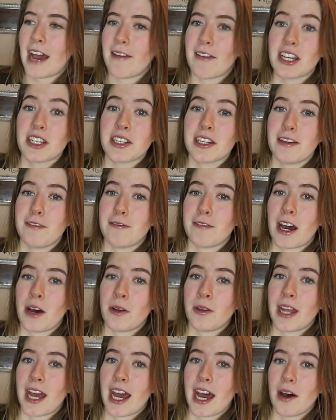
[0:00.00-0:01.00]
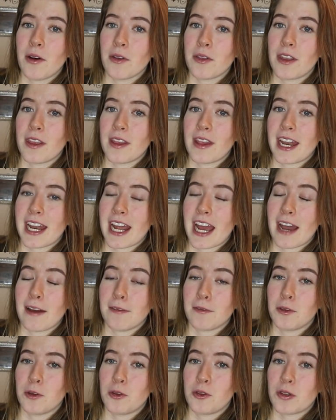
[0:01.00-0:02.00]
I've actually found out that I
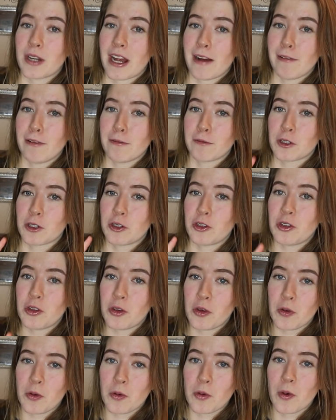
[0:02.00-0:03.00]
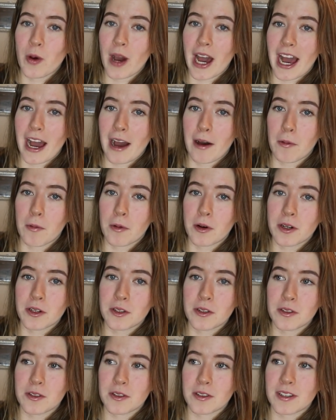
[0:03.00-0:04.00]
have to travel for 2
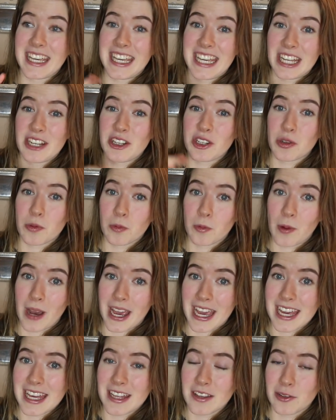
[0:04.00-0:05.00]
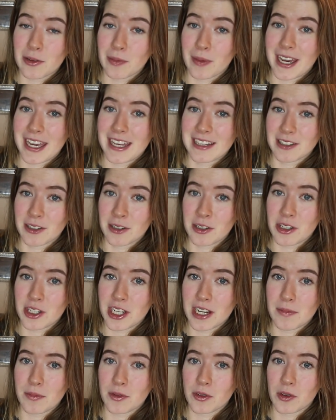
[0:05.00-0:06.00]
hours each way to my
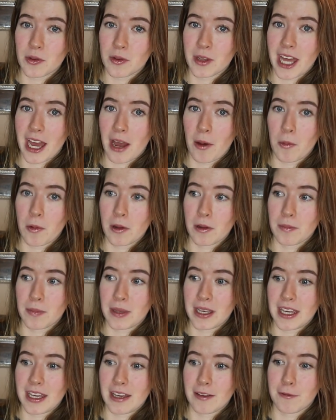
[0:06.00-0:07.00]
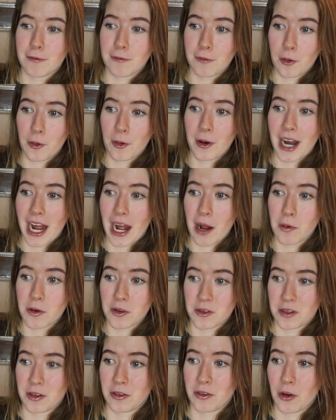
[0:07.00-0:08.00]
internship, so that will be 4
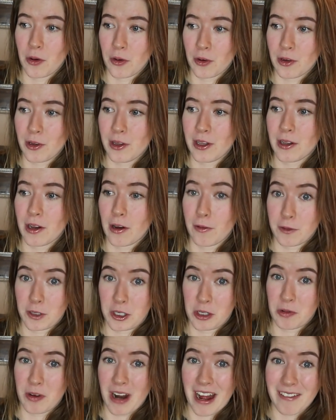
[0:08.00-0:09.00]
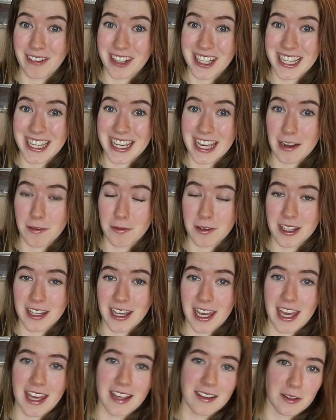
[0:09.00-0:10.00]
hours in total of traveling every
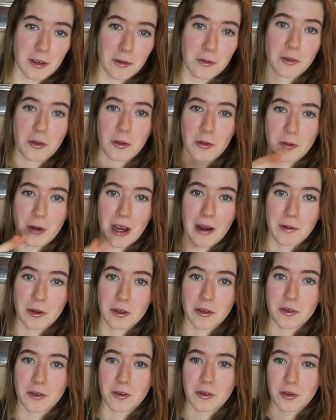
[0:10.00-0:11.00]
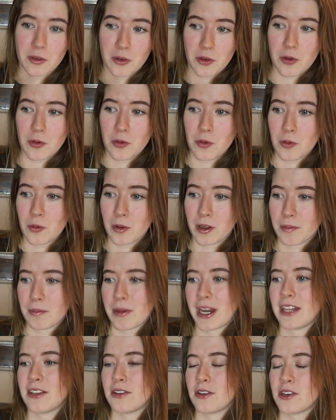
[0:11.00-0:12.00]
day. So 2 hours to
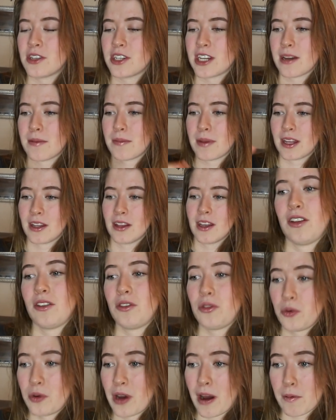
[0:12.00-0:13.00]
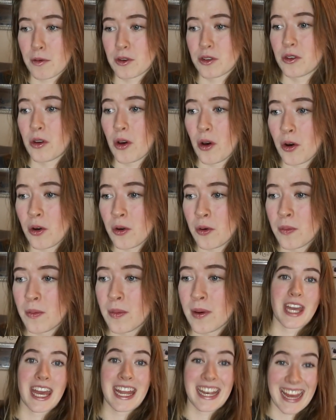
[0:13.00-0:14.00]
my internship and 2 hours
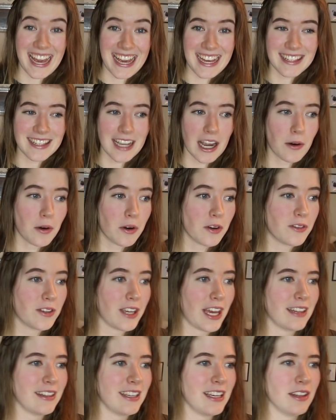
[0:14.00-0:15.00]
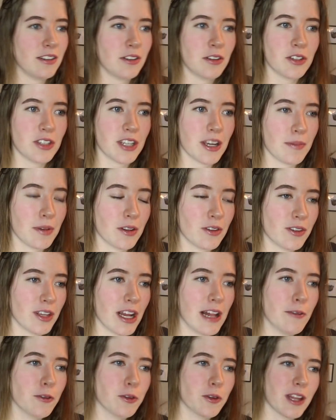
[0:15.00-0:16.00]
home, and 8 hours at the internship
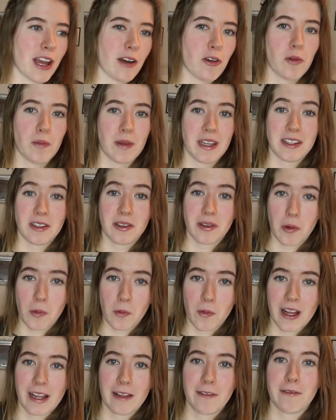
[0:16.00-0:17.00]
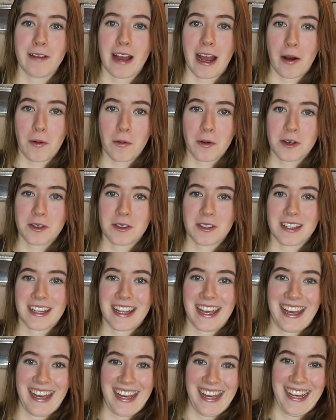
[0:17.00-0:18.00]
itself, so that will be 12 hours a
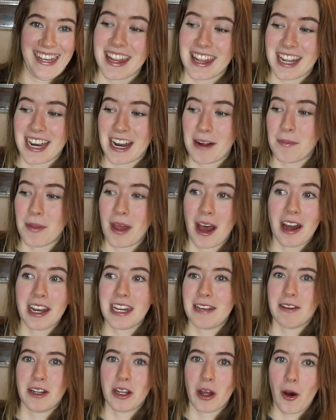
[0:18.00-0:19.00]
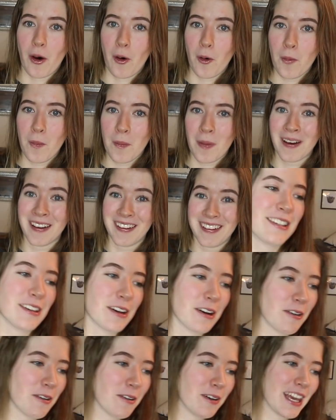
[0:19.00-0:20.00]
day that I'm not even home.
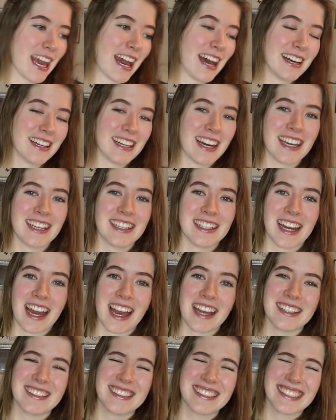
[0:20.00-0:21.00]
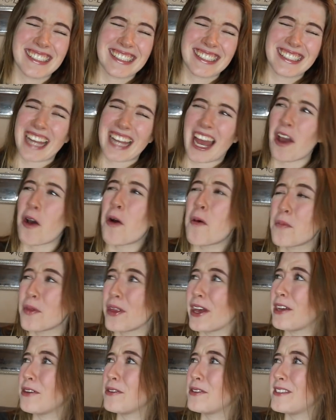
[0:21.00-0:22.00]
So yeah, I hope
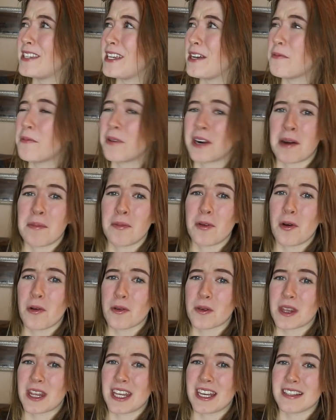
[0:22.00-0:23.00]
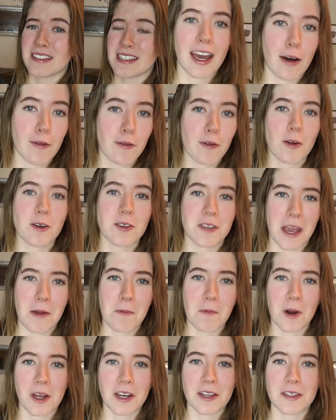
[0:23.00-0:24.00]
that you see where I'm going with this. Of course, I
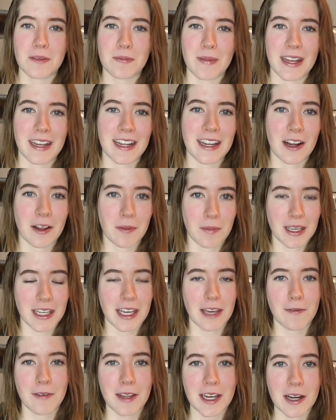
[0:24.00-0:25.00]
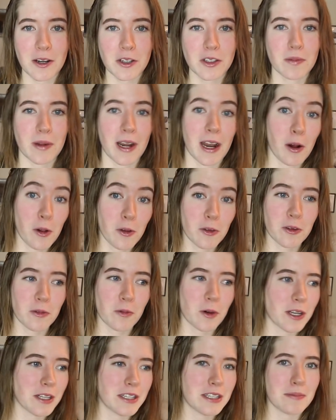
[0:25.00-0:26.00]
want to spend it on making videos, but I also
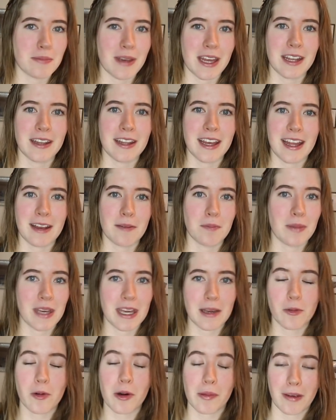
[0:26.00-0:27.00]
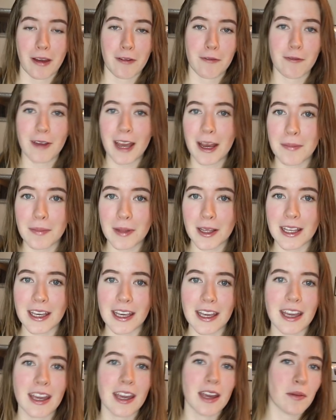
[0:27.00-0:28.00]
want to spend it being with my
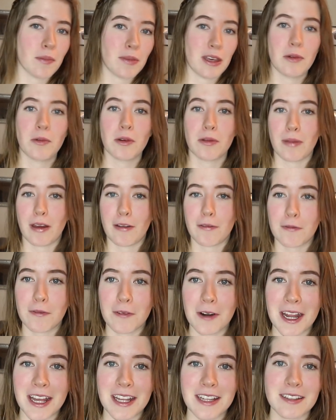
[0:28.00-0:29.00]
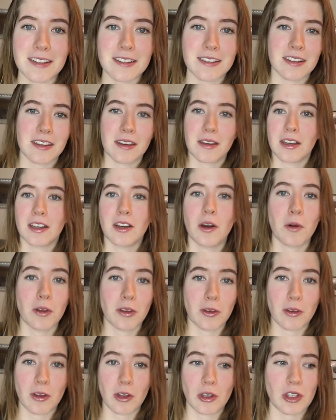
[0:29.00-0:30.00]
family, being with my friends, going
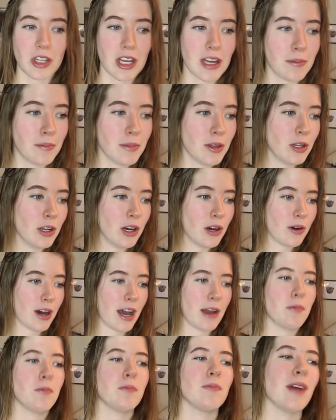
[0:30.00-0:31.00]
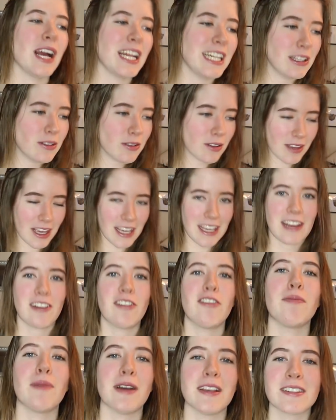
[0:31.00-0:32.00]
to the gym, you know. I need to take
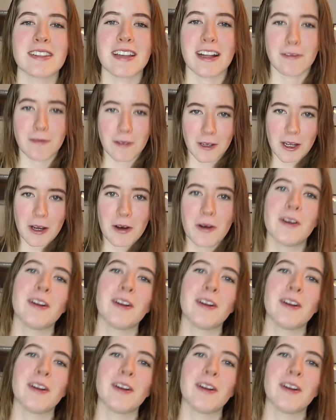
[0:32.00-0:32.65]
care of myself, you know.